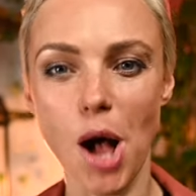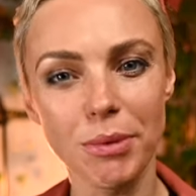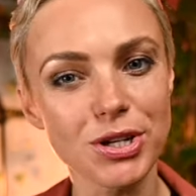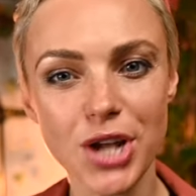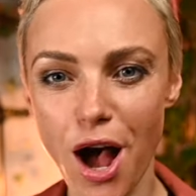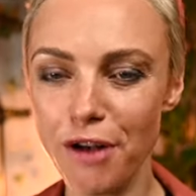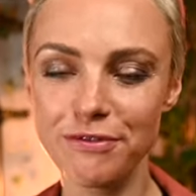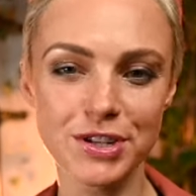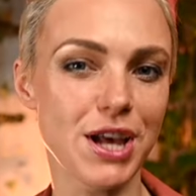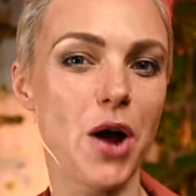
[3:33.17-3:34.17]
Almost all
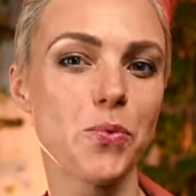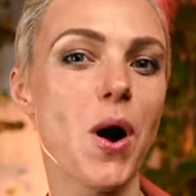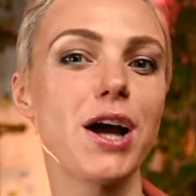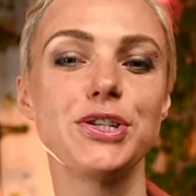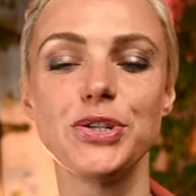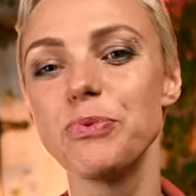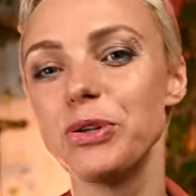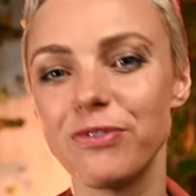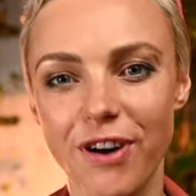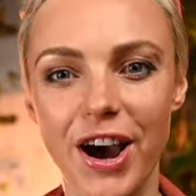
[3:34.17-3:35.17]
Fissan wines you
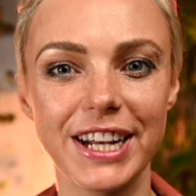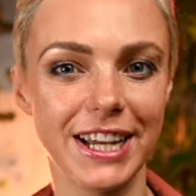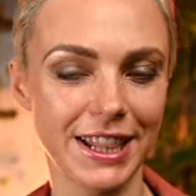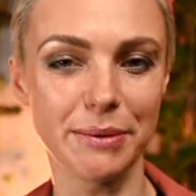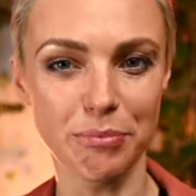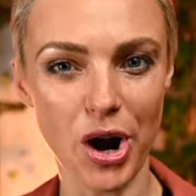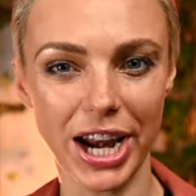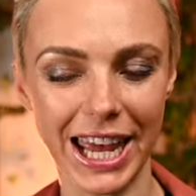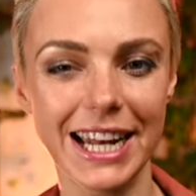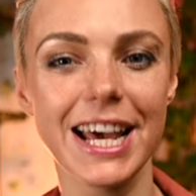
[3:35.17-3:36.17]
will find in the
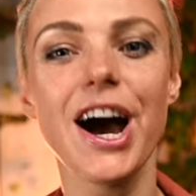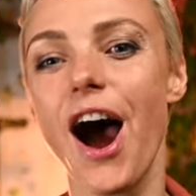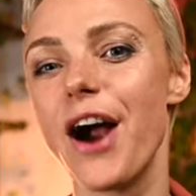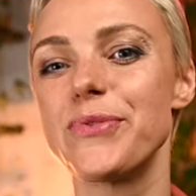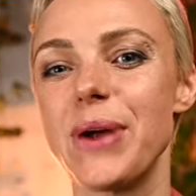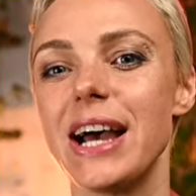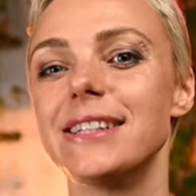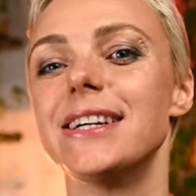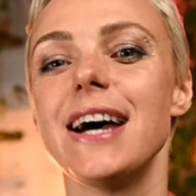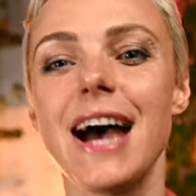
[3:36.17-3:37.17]
market are
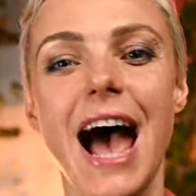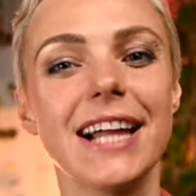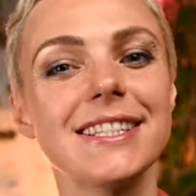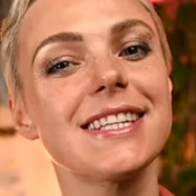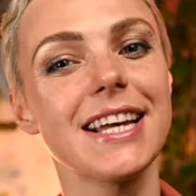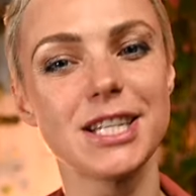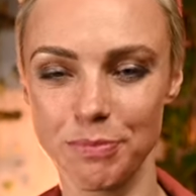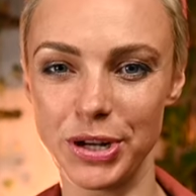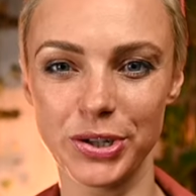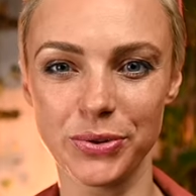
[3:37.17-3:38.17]
red, hence it's
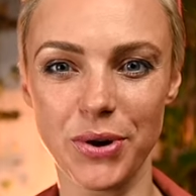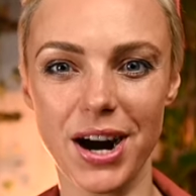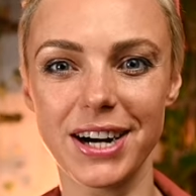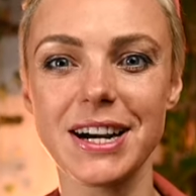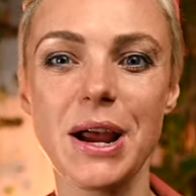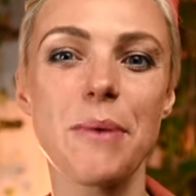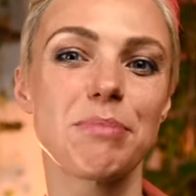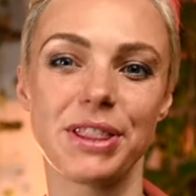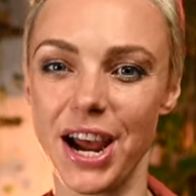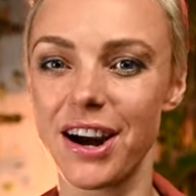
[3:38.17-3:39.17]
Pinot Noir,
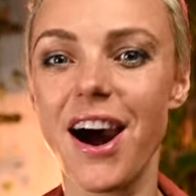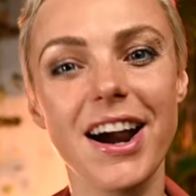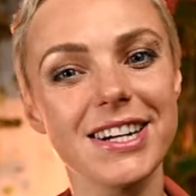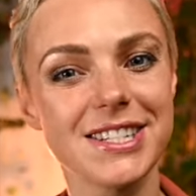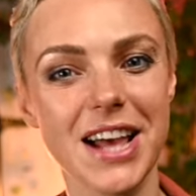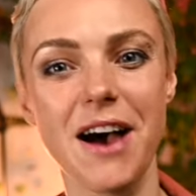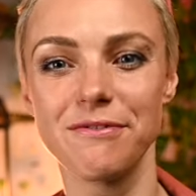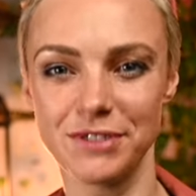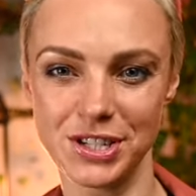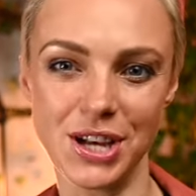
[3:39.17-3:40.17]
but there are some
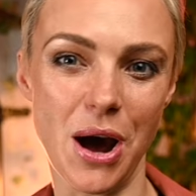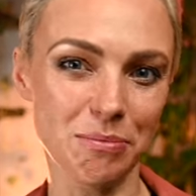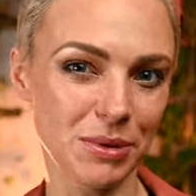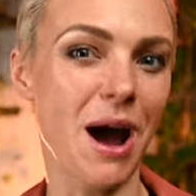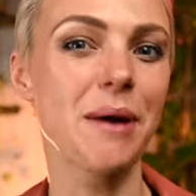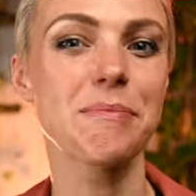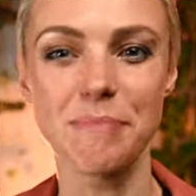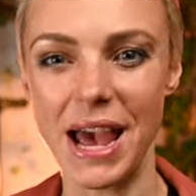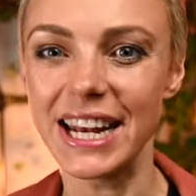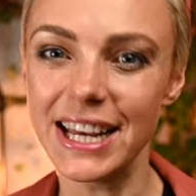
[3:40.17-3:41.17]
Fissan Blanc
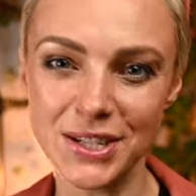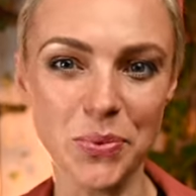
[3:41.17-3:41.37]
made as